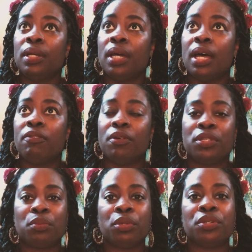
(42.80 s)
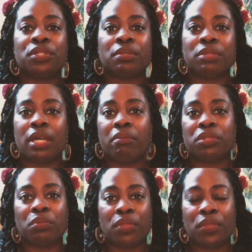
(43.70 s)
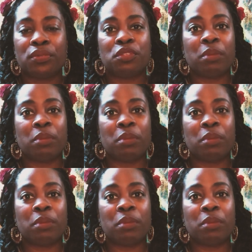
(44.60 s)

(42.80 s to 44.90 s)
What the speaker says: I've always wondered sometimes what those